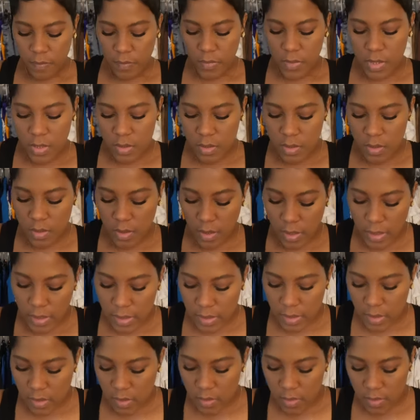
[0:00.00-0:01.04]
Since it's
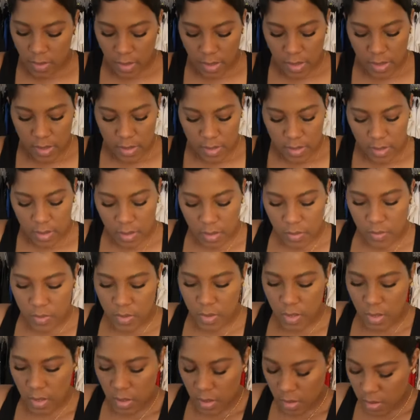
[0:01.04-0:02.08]
hot outside, I was
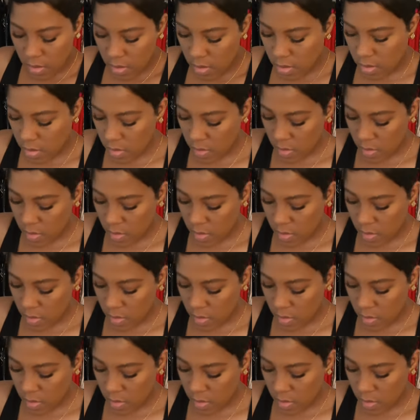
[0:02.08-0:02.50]
thinking